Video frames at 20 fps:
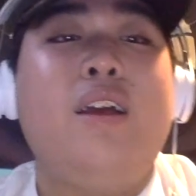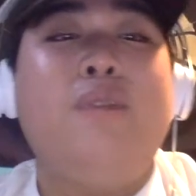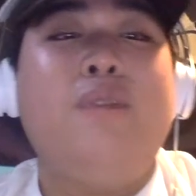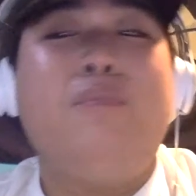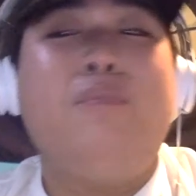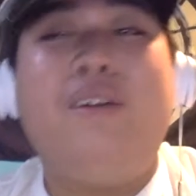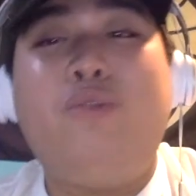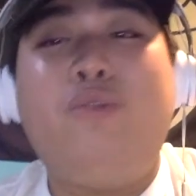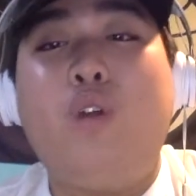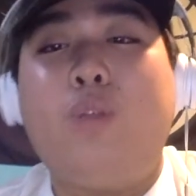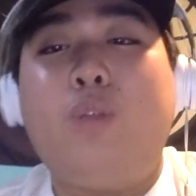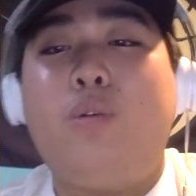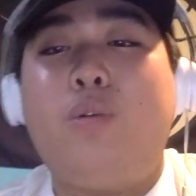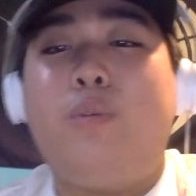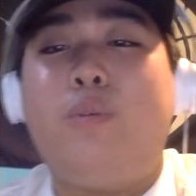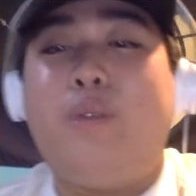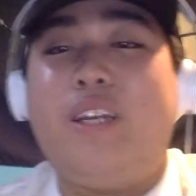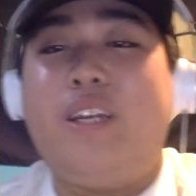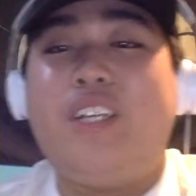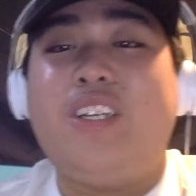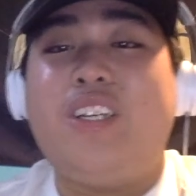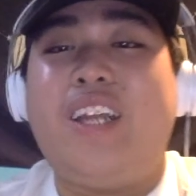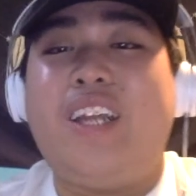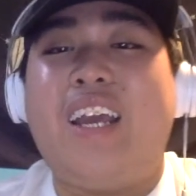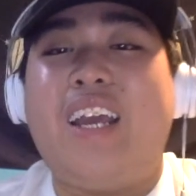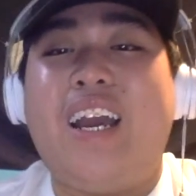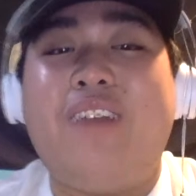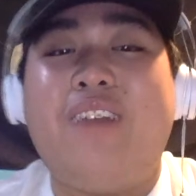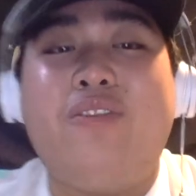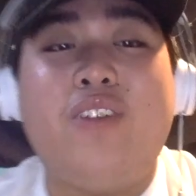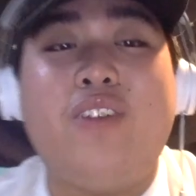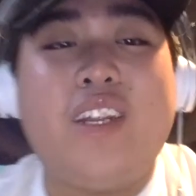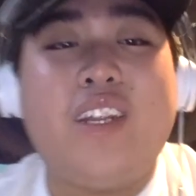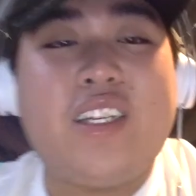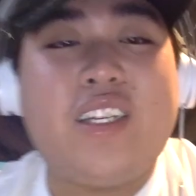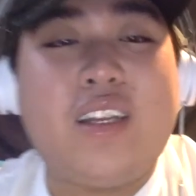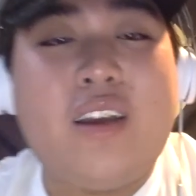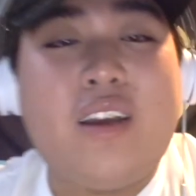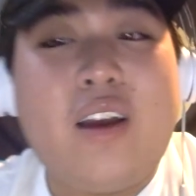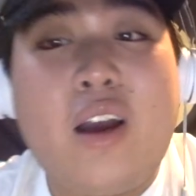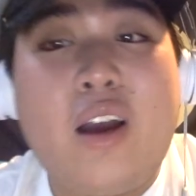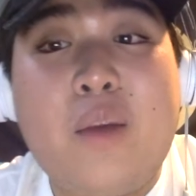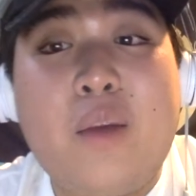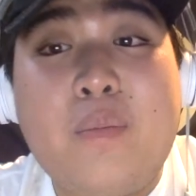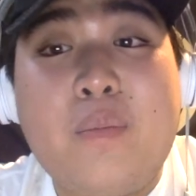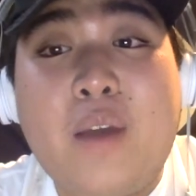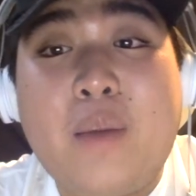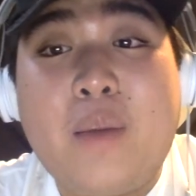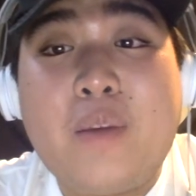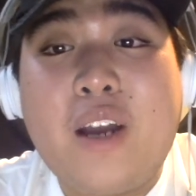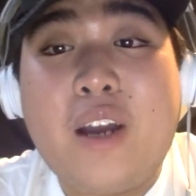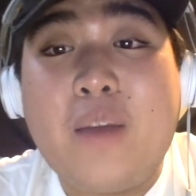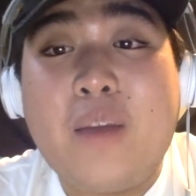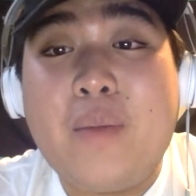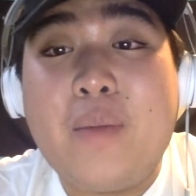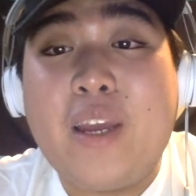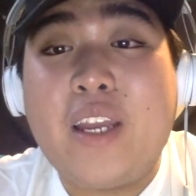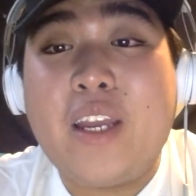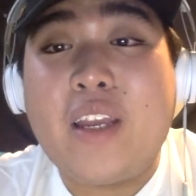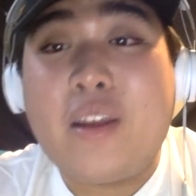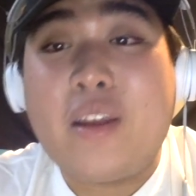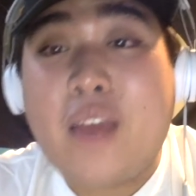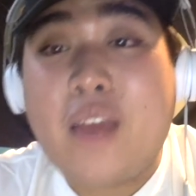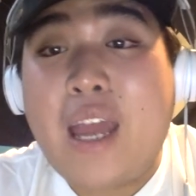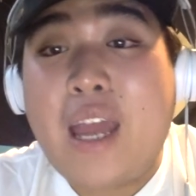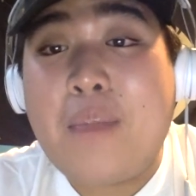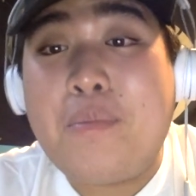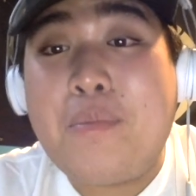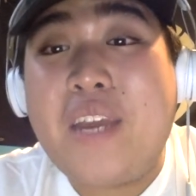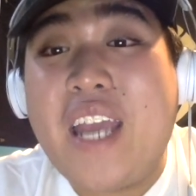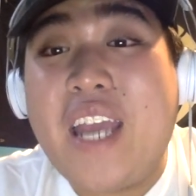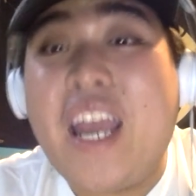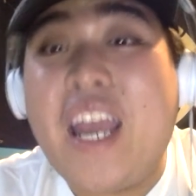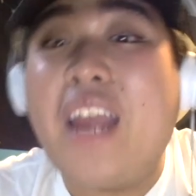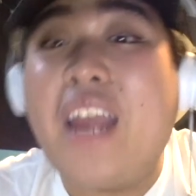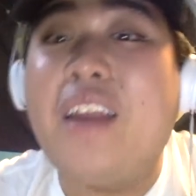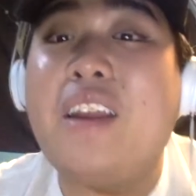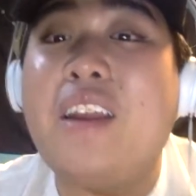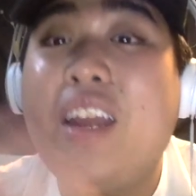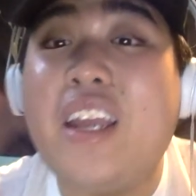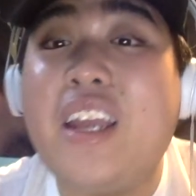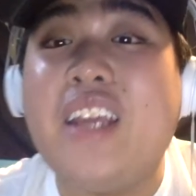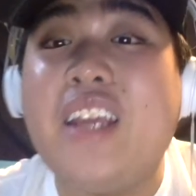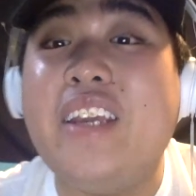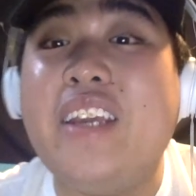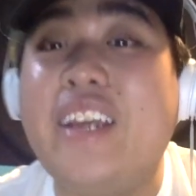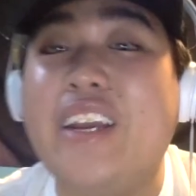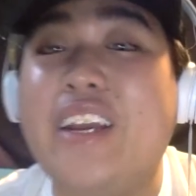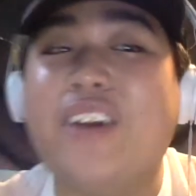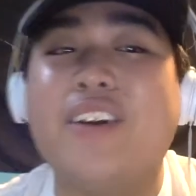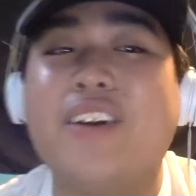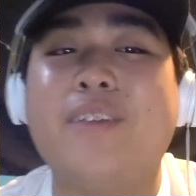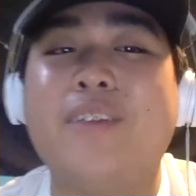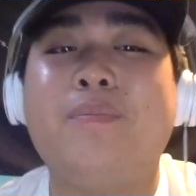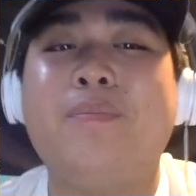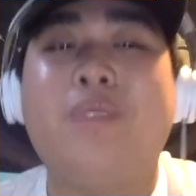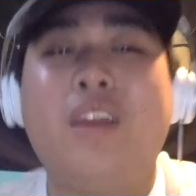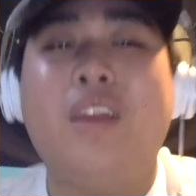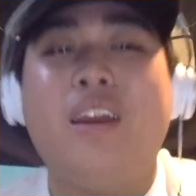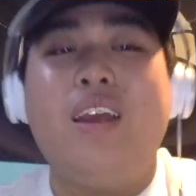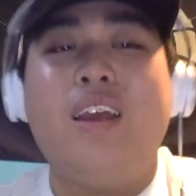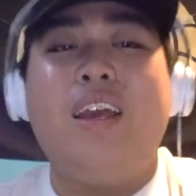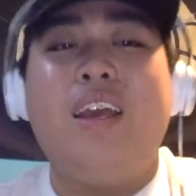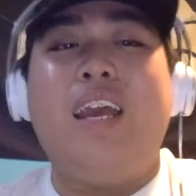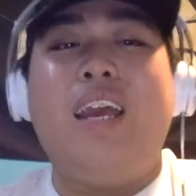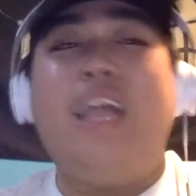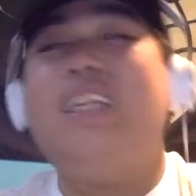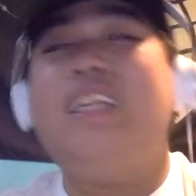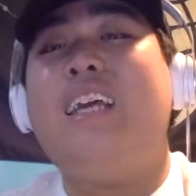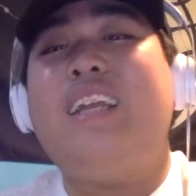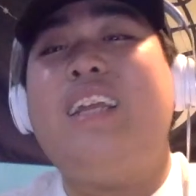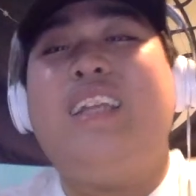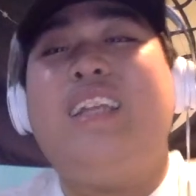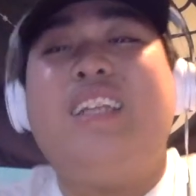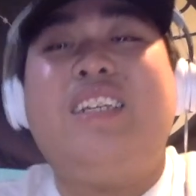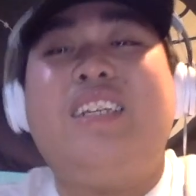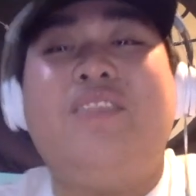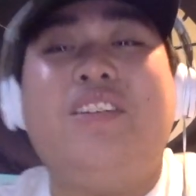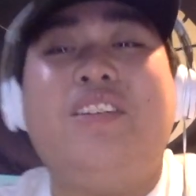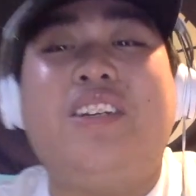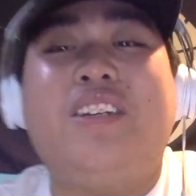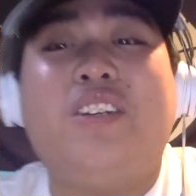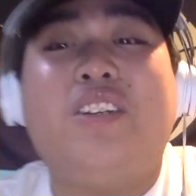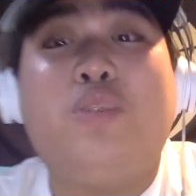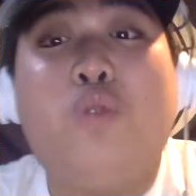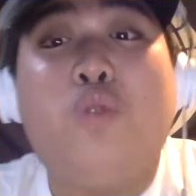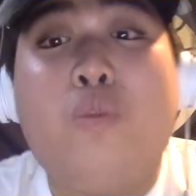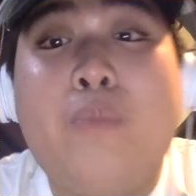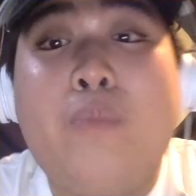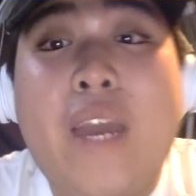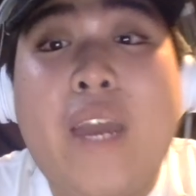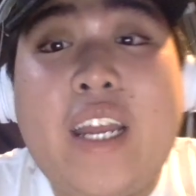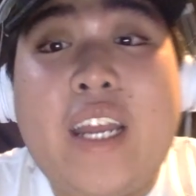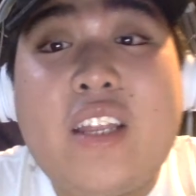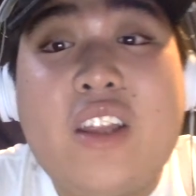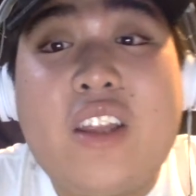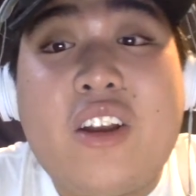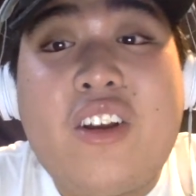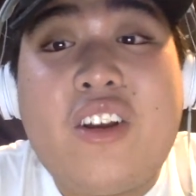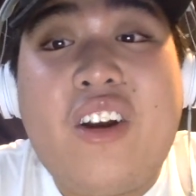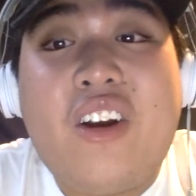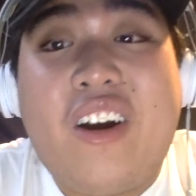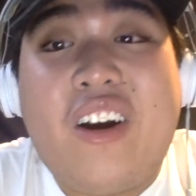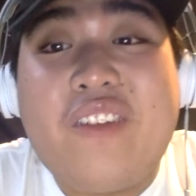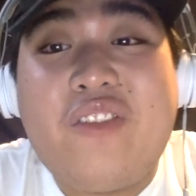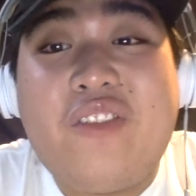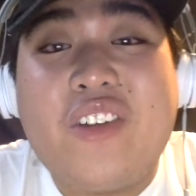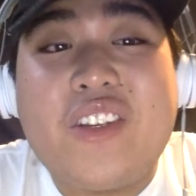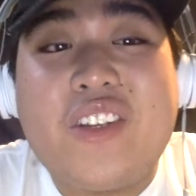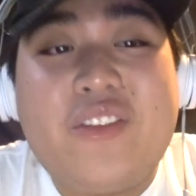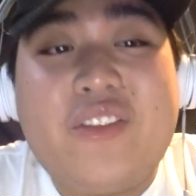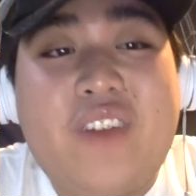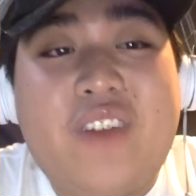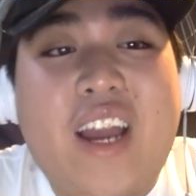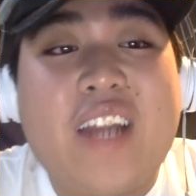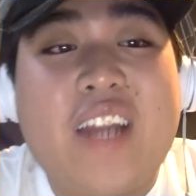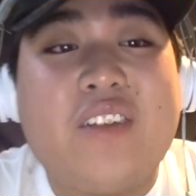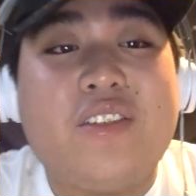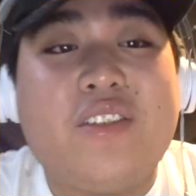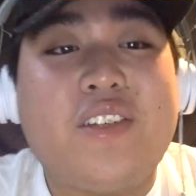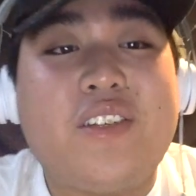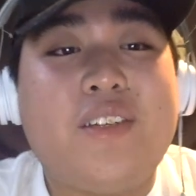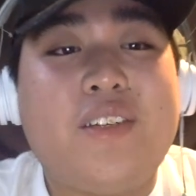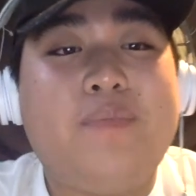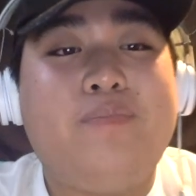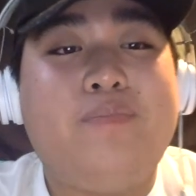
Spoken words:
My fourth bold prediction I have for this upcoming NBA year is that I think the 76ers will make the conference finals.